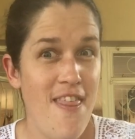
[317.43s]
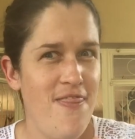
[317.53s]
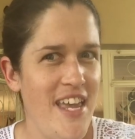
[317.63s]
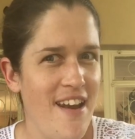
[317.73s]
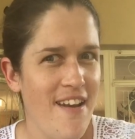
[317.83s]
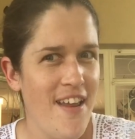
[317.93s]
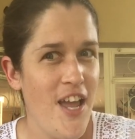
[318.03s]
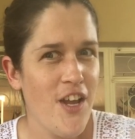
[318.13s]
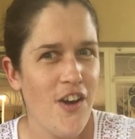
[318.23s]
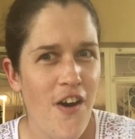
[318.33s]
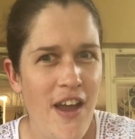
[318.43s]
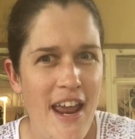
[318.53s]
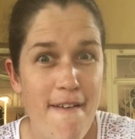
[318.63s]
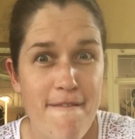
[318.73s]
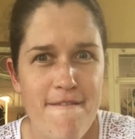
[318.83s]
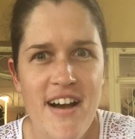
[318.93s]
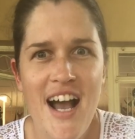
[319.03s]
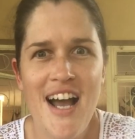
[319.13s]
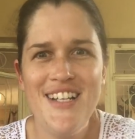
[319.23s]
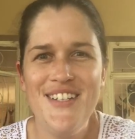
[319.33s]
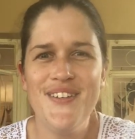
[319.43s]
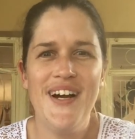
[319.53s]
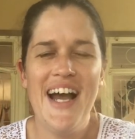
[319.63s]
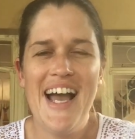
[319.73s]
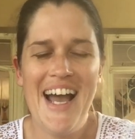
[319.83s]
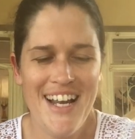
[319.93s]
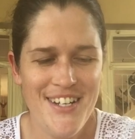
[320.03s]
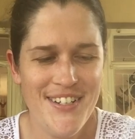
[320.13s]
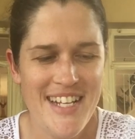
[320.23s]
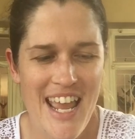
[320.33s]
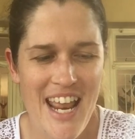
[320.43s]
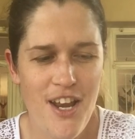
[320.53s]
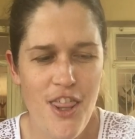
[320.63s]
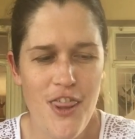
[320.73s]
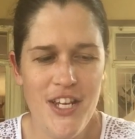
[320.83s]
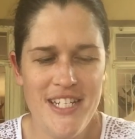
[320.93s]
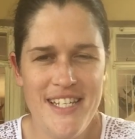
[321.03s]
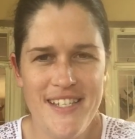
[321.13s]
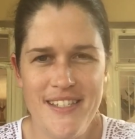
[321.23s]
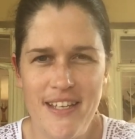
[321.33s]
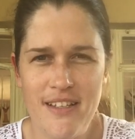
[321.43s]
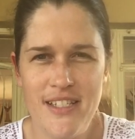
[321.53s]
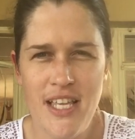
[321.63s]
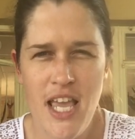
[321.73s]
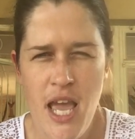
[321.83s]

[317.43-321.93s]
then go and find your 136.